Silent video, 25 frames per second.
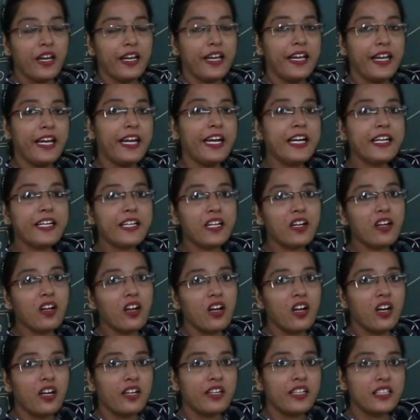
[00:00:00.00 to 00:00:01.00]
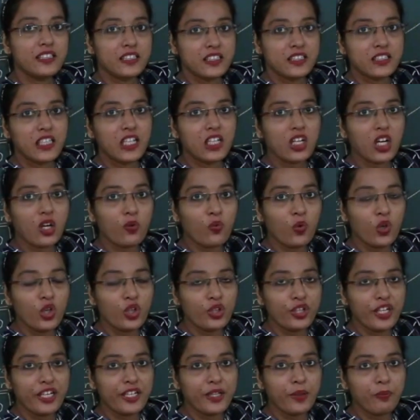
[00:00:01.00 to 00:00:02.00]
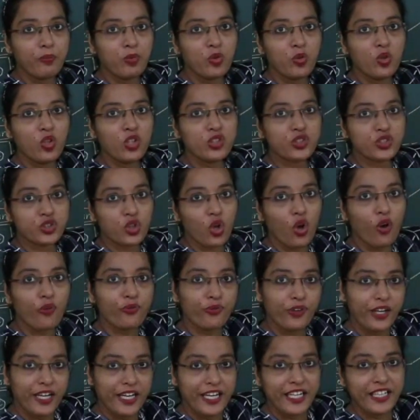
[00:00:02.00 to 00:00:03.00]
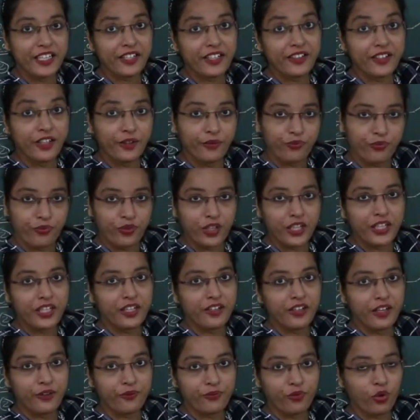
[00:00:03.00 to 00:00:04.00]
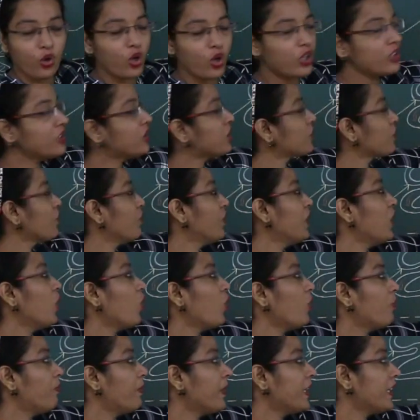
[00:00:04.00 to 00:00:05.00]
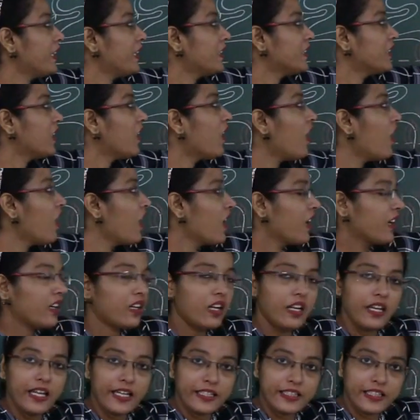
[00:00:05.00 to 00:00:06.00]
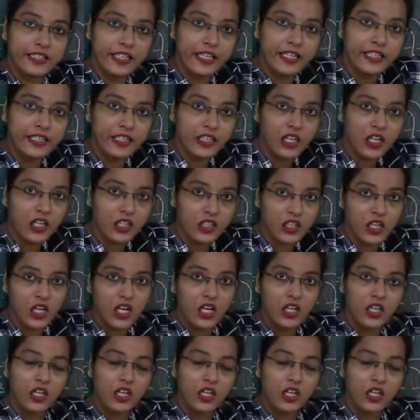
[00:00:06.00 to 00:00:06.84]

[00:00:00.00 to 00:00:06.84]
8 distal convoluted tubules of 8 different nephrons will open in the collecting duct.